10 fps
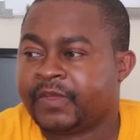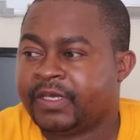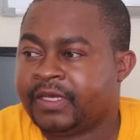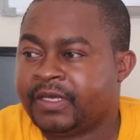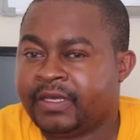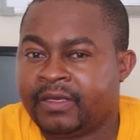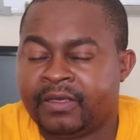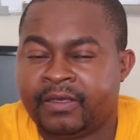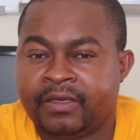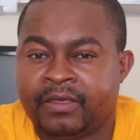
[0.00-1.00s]

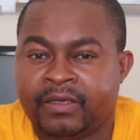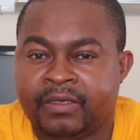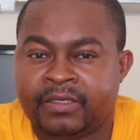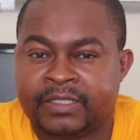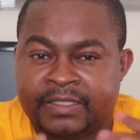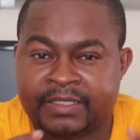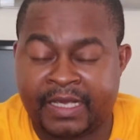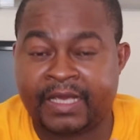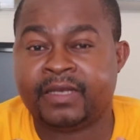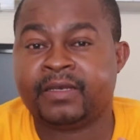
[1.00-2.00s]
a
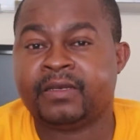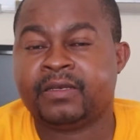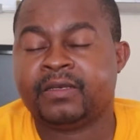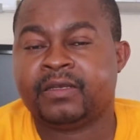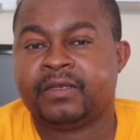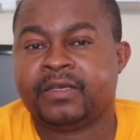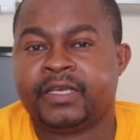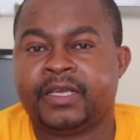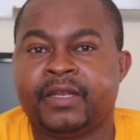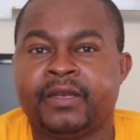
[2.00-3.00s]
design
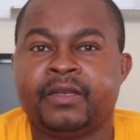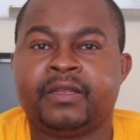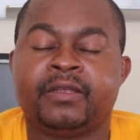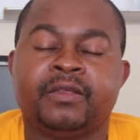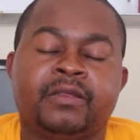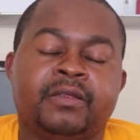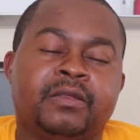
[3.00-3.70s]
can